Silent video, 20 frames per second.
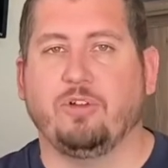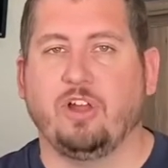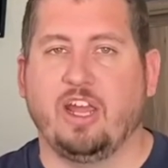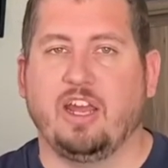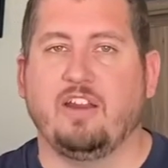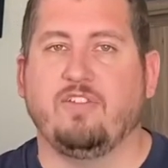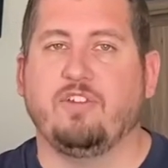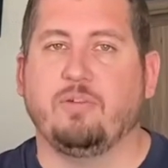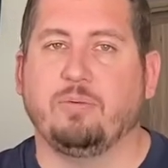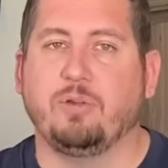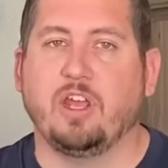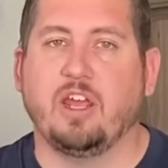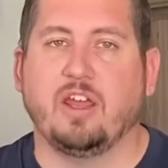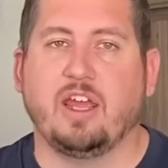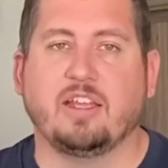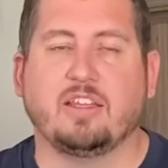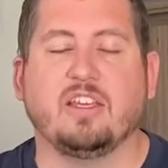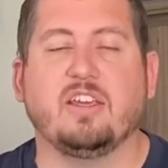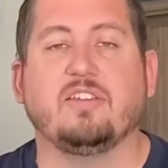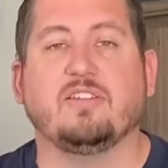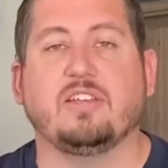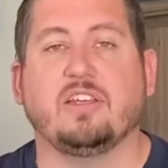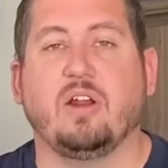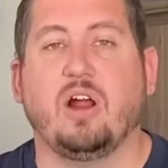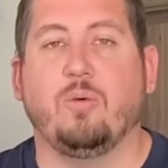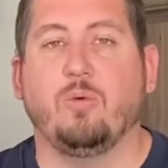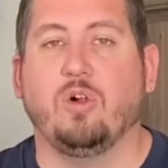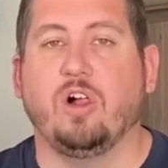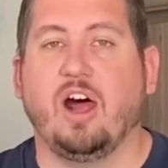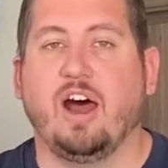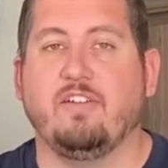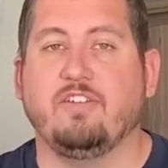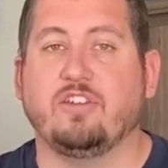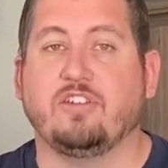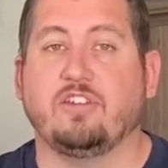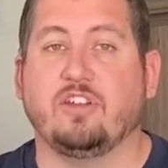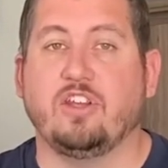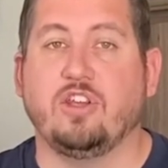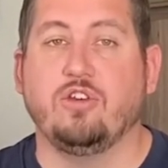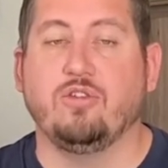If you play it like this, it will obviously
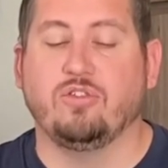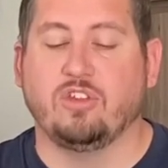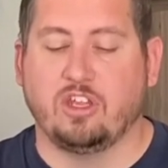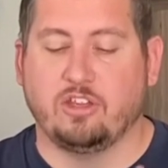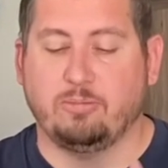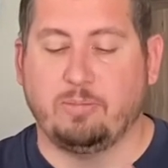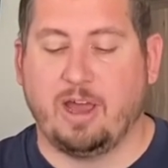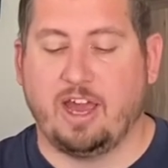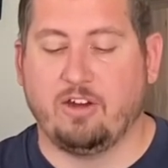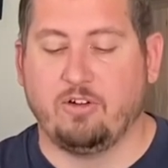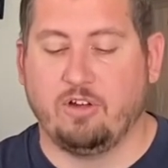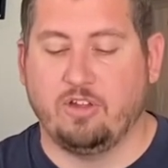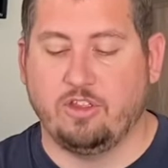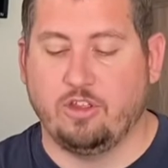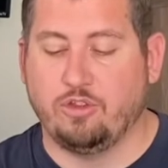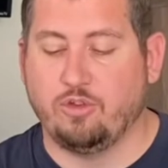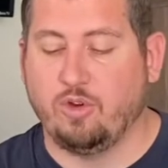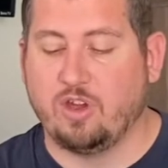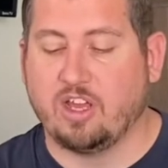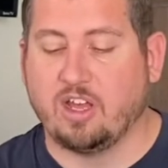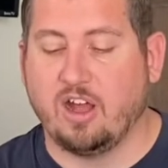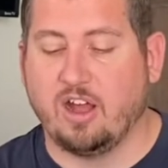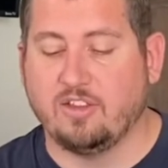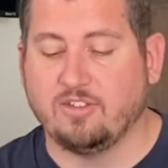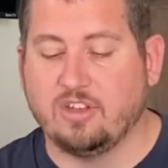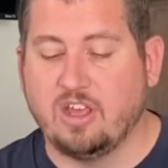use less battery on the Joy-Cons